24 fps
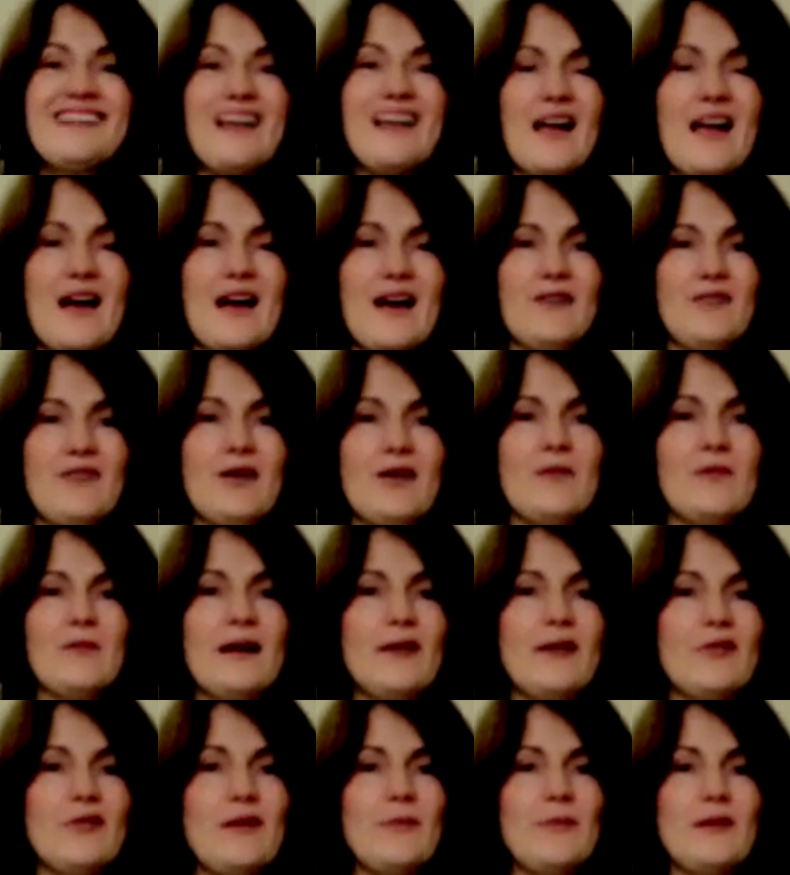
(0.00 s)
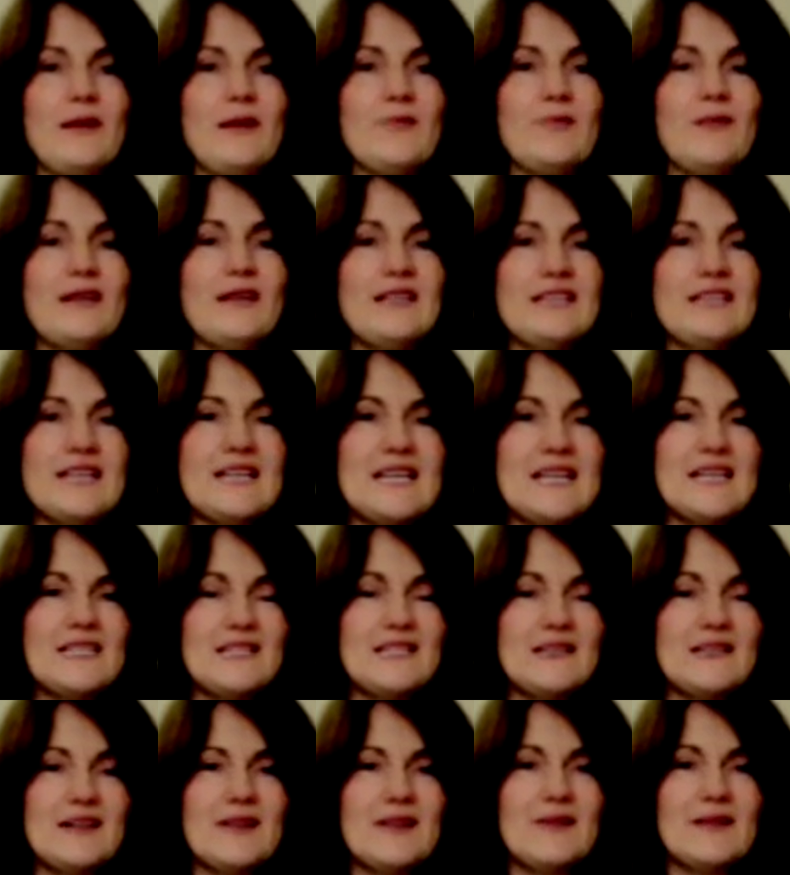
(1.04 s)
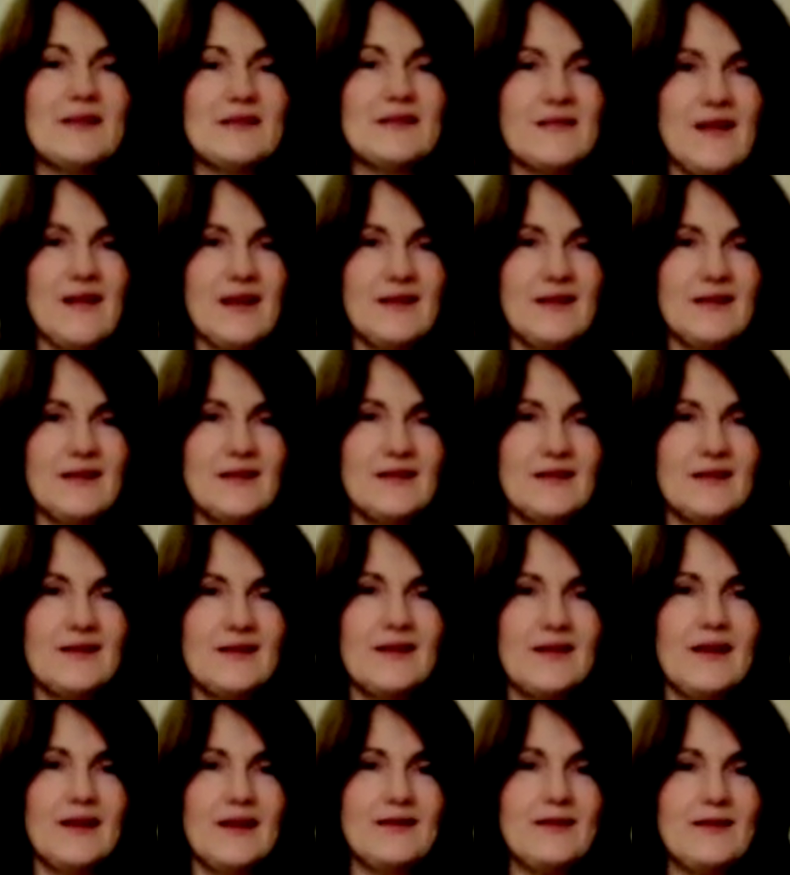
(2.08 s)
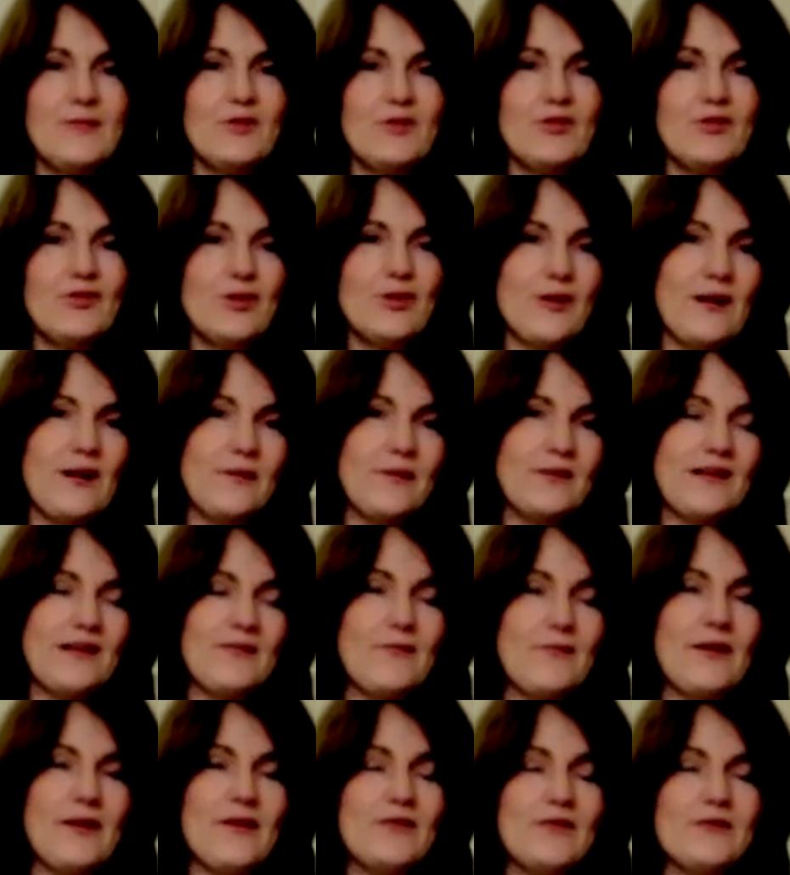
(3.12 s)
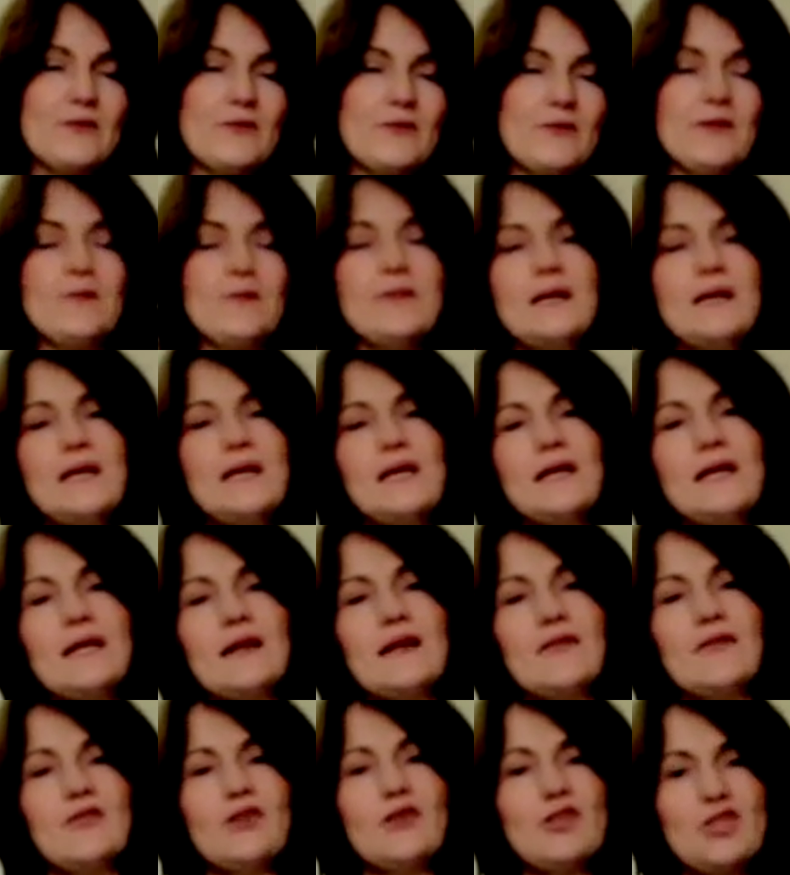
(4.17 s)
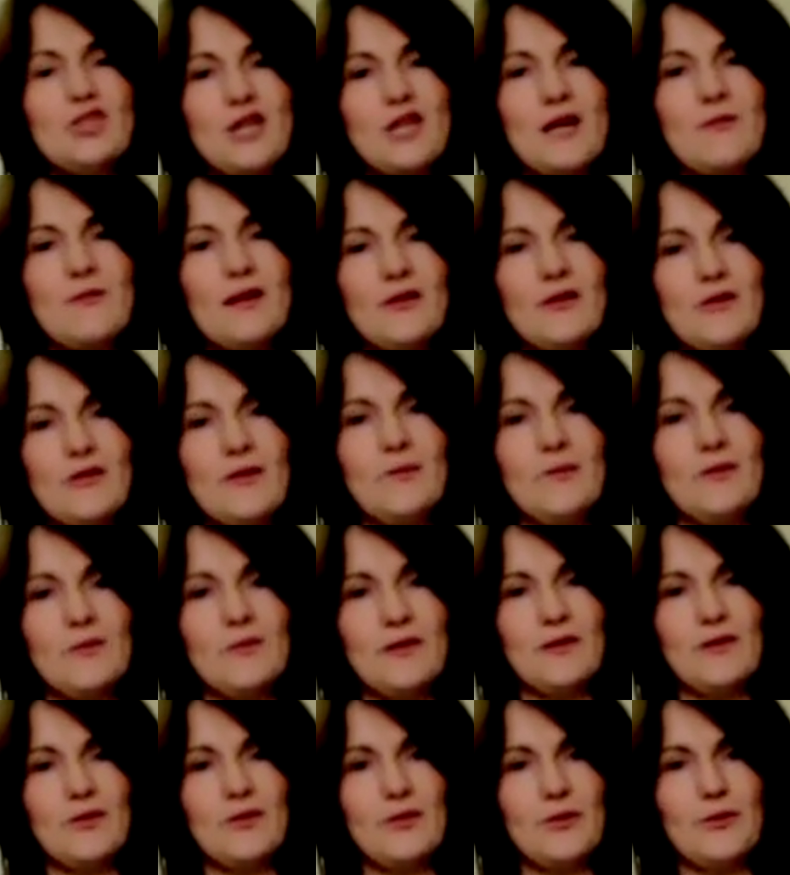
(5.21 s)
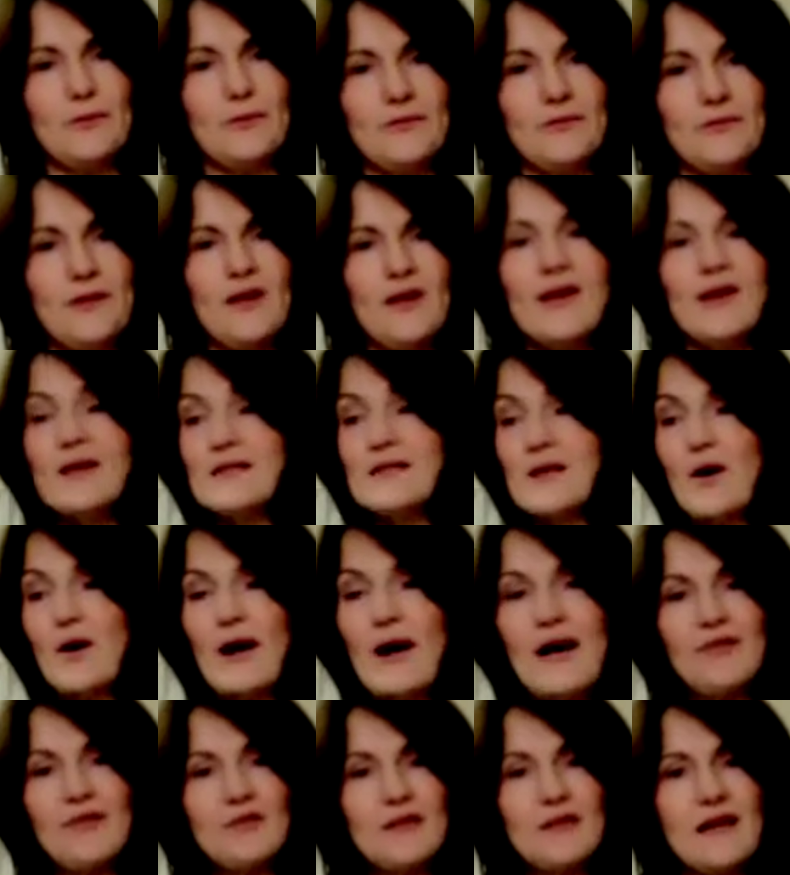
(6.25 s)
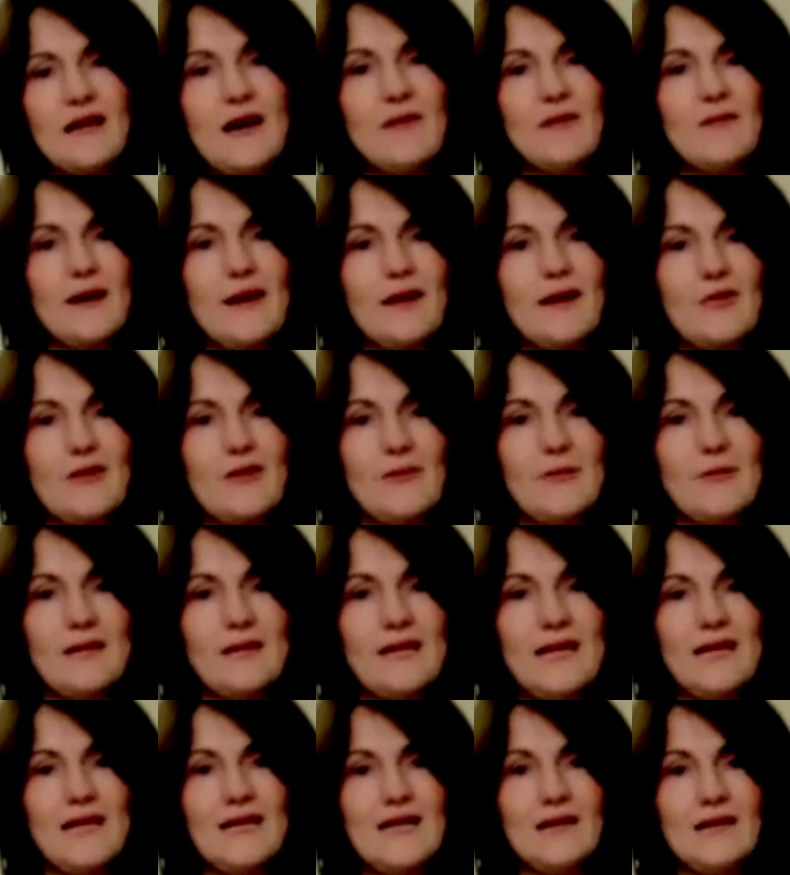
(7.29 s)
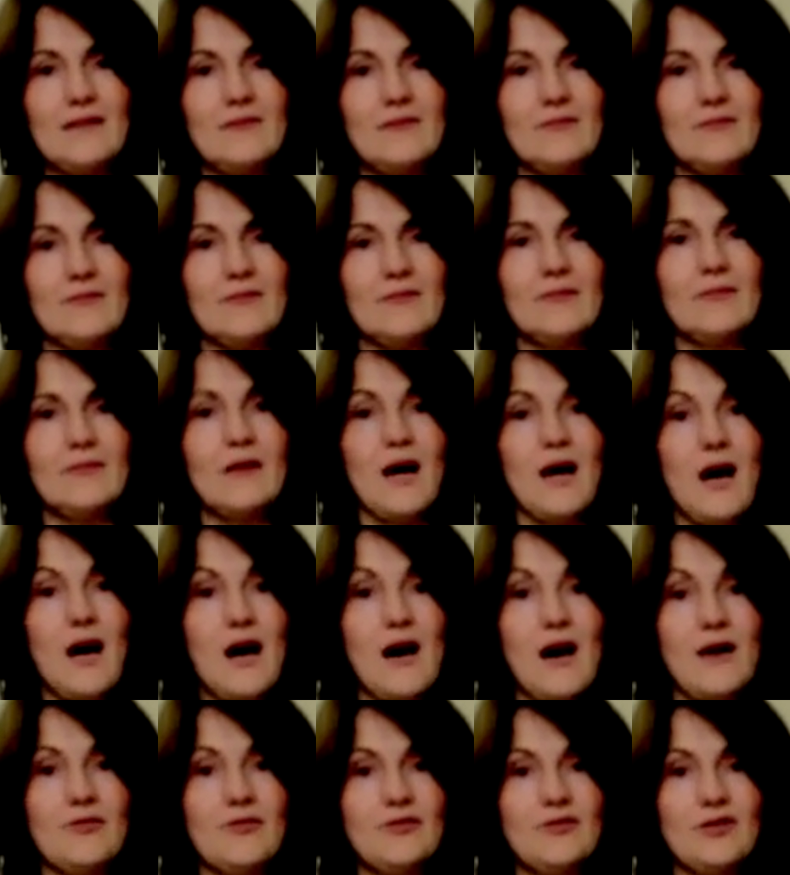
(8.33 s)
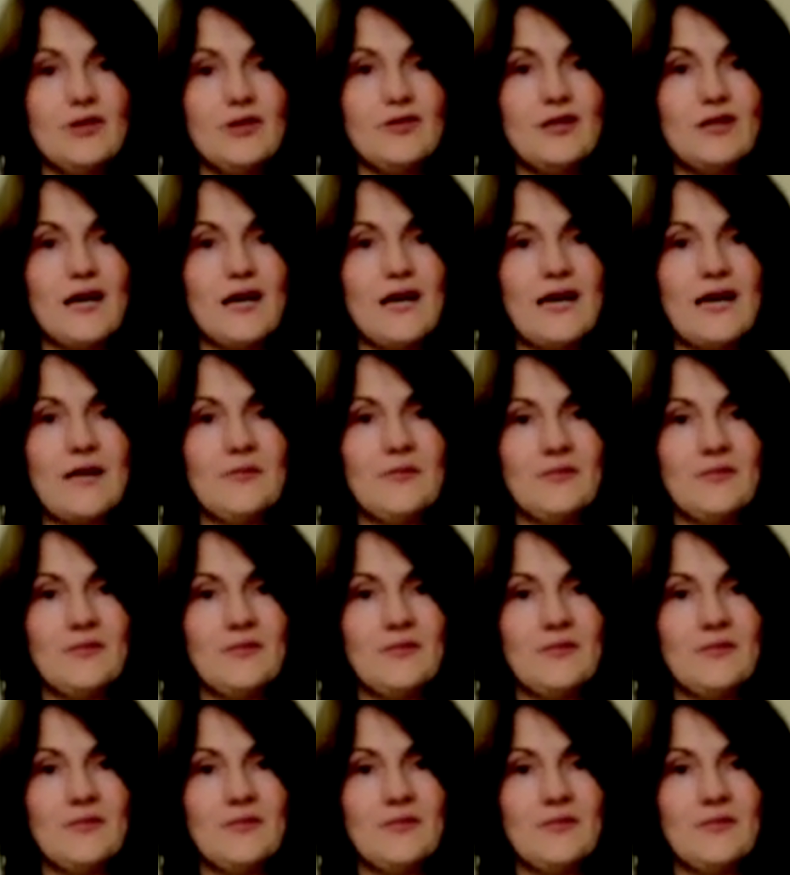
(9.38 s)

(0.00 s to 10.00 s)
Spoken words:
I've got my crumpet, I'm ready to eat it, I'm excited, except you turn up to have breakfast with me and I've got to share my crumpet with you. So I have to cut my crumpet in half, don't I?